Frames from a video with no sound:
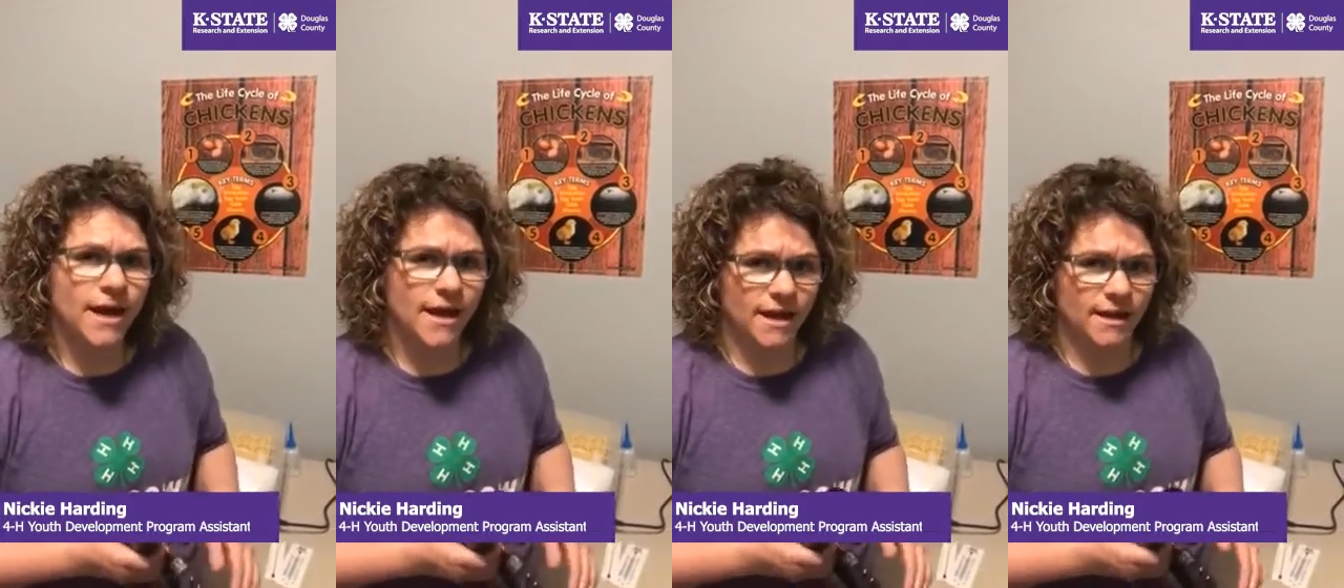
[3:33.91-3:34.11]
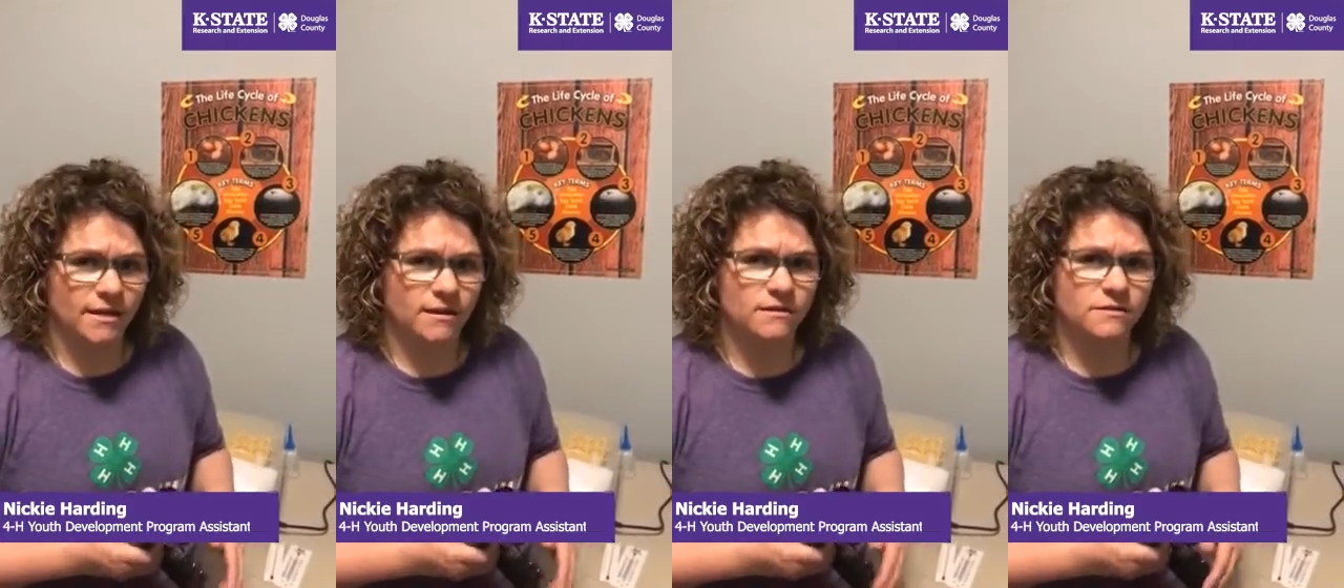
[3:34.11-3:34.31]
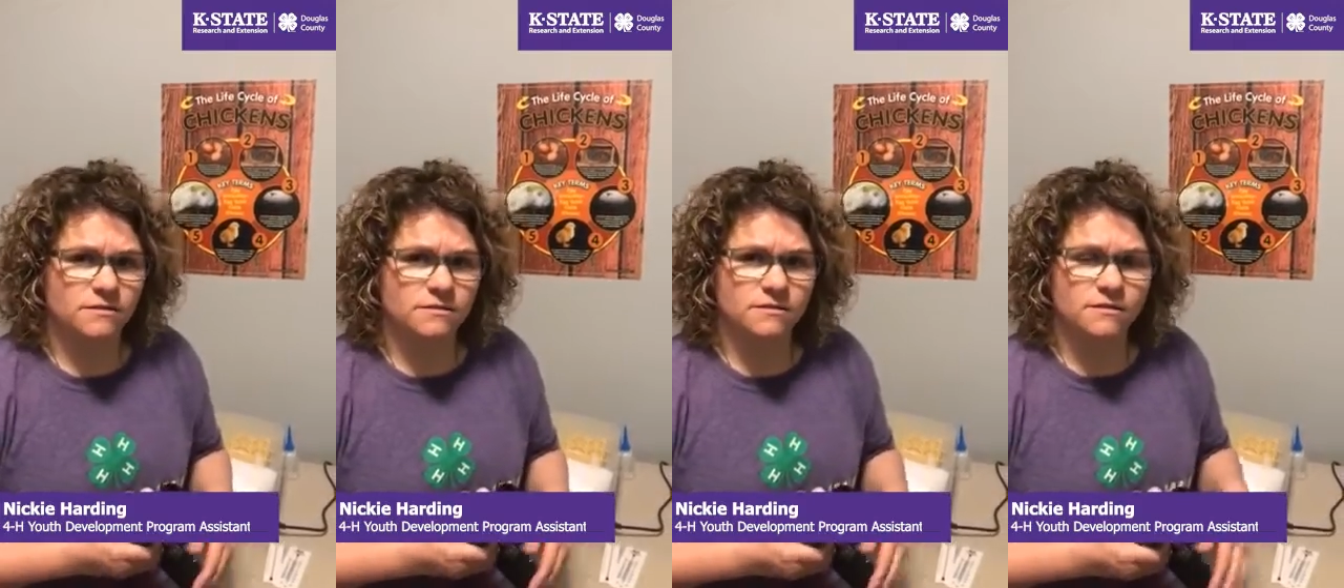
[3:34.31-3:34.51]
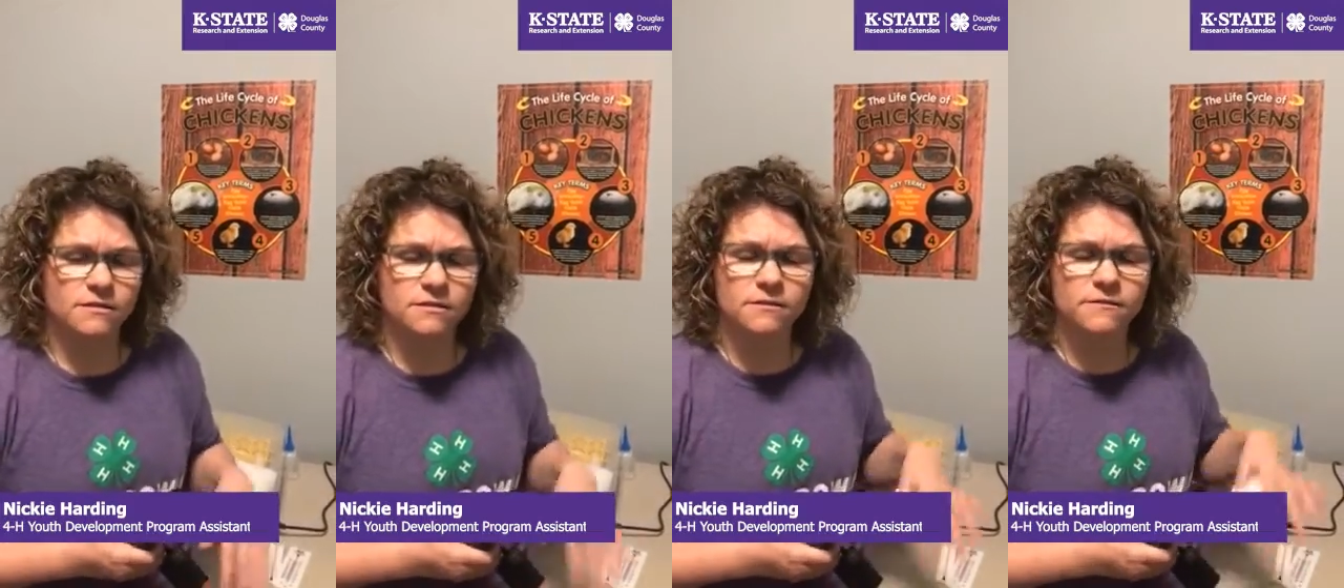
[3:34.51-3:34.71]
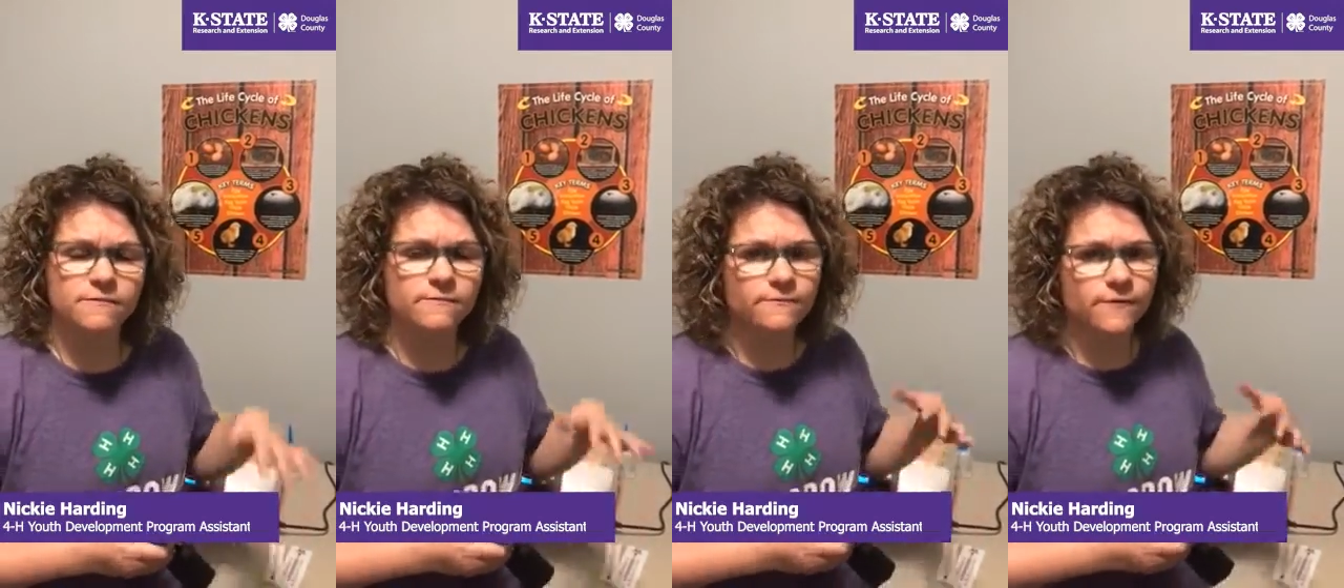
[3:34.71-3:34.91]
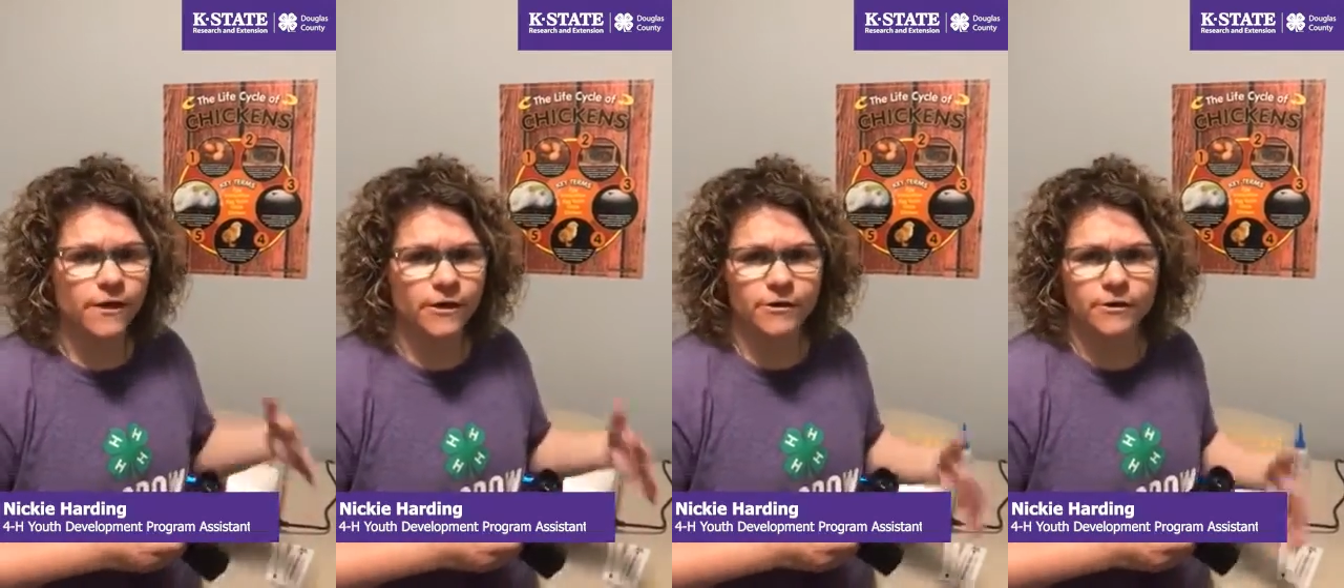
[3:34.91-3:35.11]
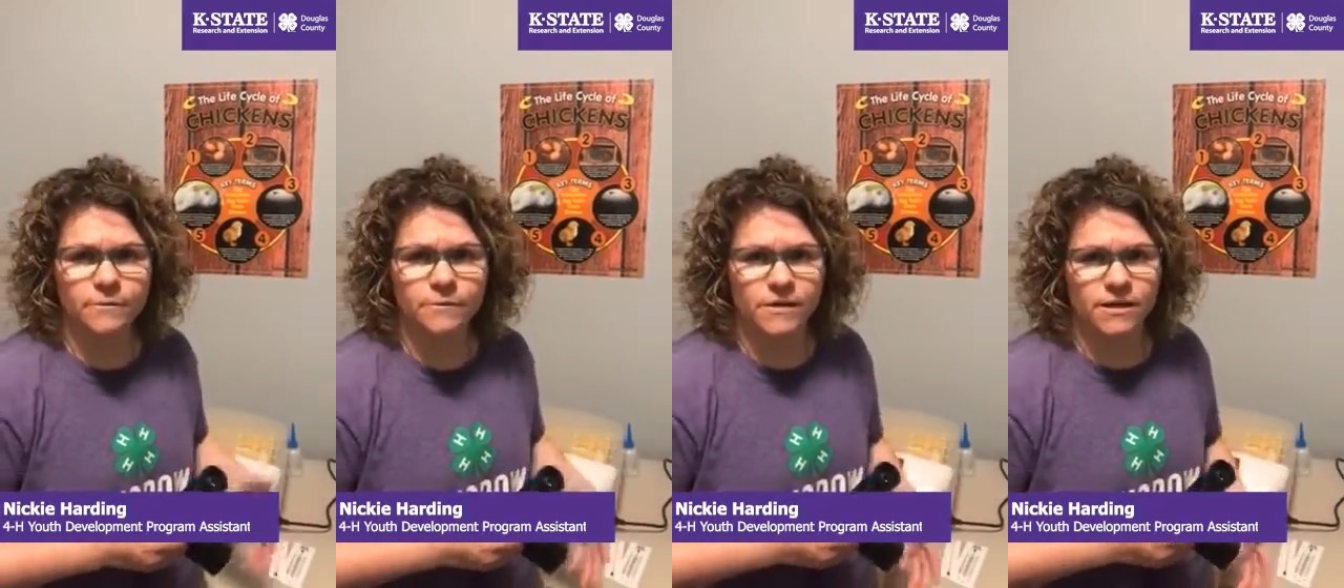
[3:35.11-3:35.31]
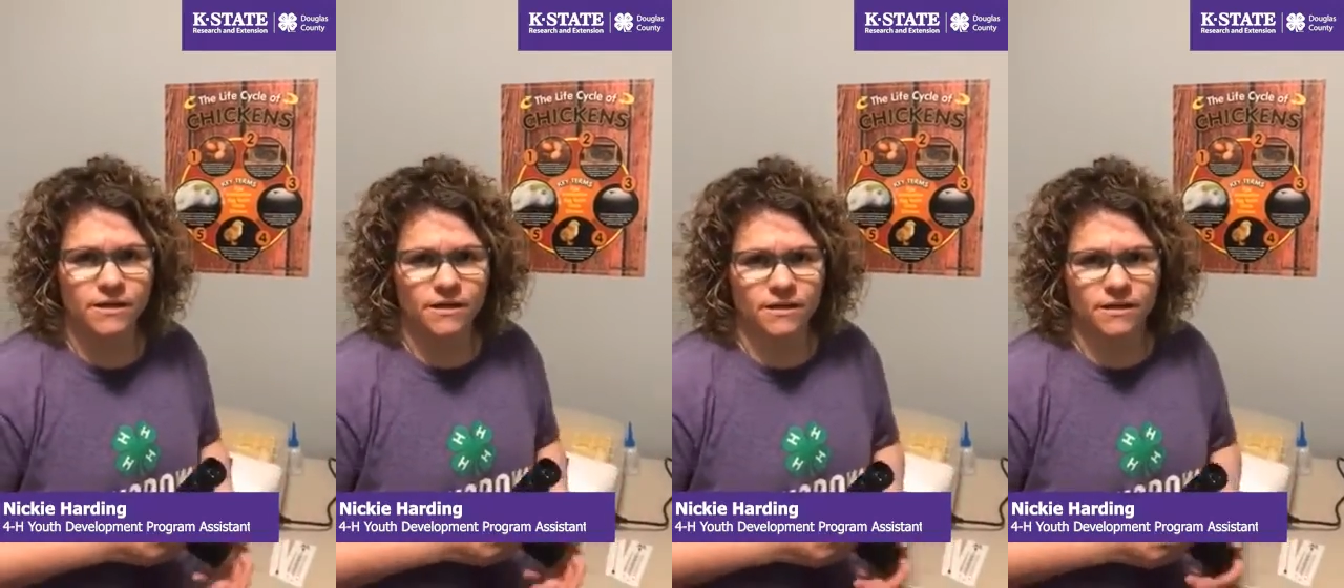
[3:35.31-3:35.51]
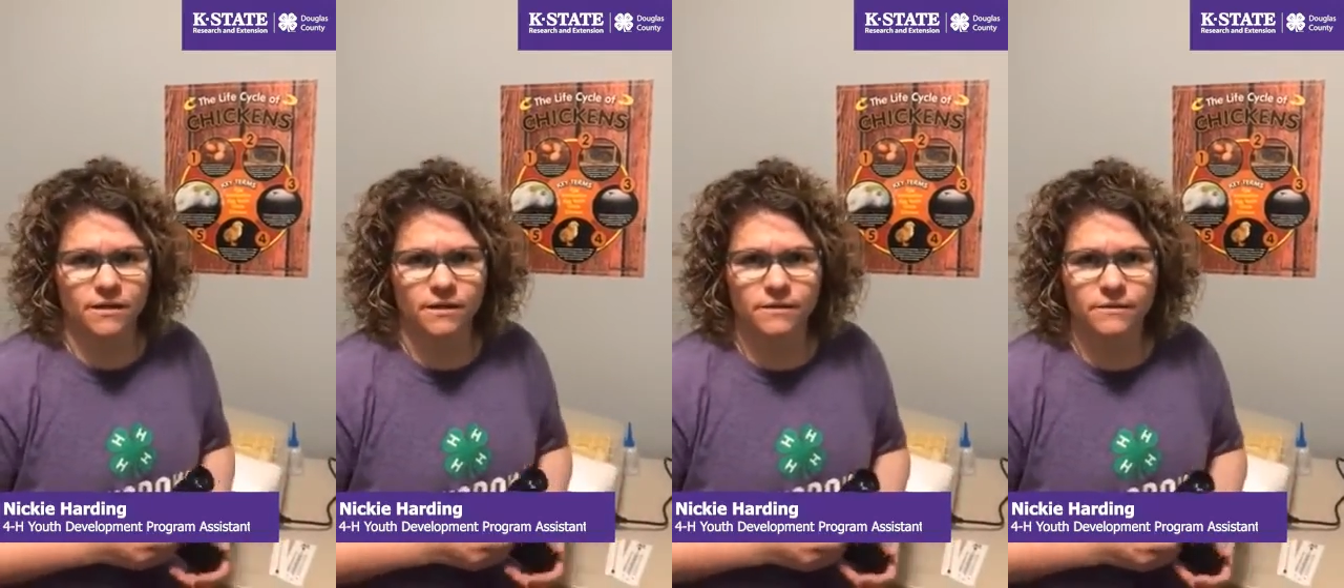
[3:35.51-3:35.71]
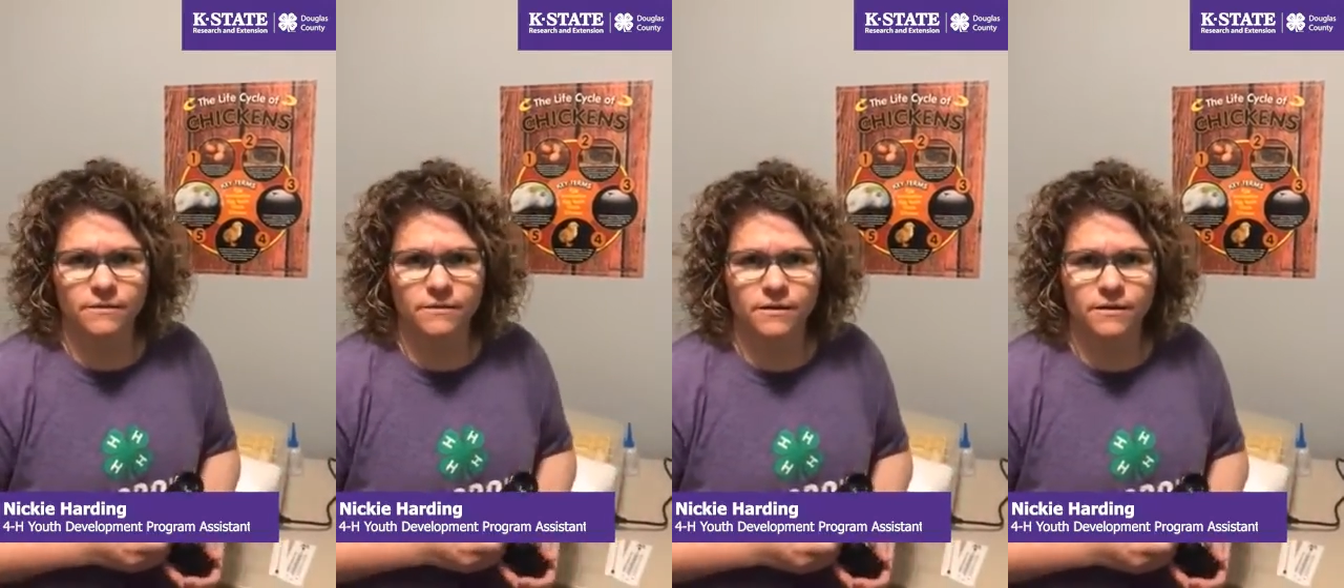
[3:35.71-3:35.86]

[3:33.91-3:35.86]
eggs at the very beginning.